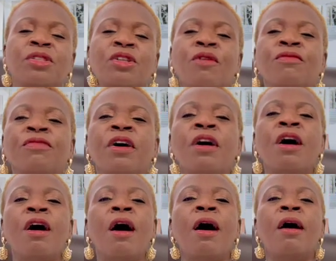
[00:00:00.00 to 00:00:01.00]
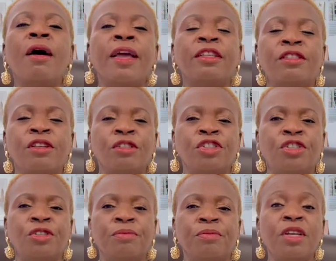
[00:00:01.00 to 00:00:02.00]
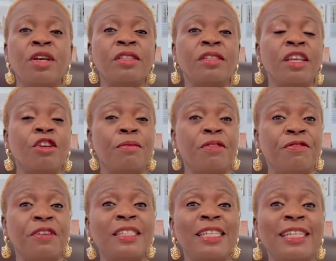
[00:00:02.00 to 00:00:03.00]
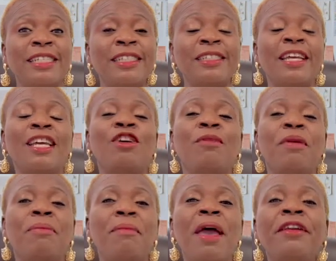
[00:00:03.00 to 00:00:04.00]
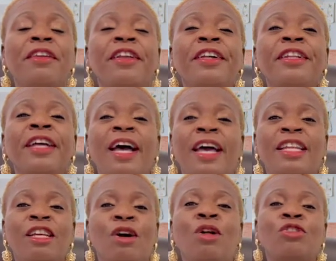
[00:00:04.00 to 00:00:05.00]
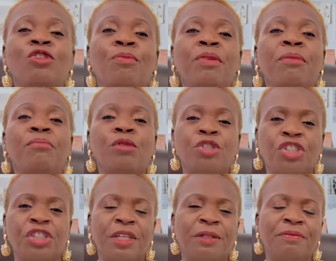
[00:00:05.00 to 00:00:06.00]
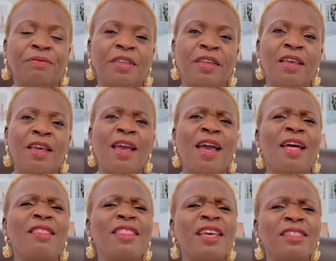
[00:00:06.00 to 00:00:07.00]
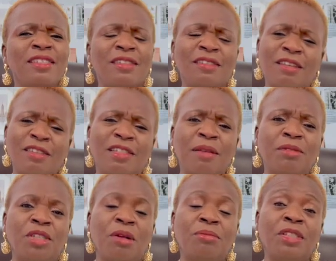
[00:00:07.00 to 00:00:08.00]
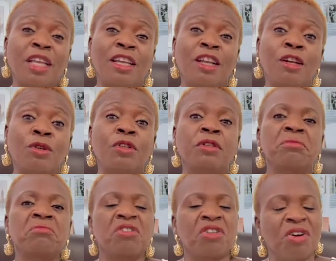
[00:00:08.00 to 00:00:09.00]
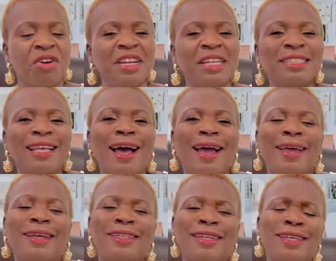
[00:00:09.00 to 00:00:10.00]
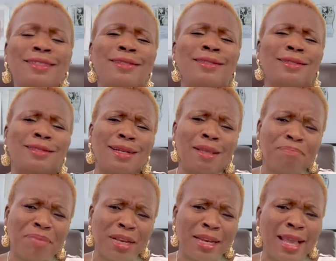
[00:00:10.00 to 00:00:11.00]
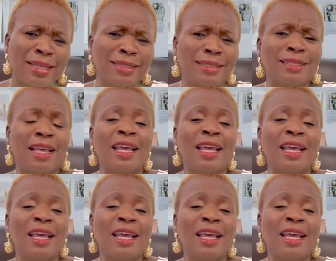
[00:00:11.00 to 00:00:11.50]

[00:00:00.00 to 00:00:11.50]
of exhaustion, because it could be physical, it could be mental, and it could also be emotional. And these symptoms include chronic tiredness, sleepiness,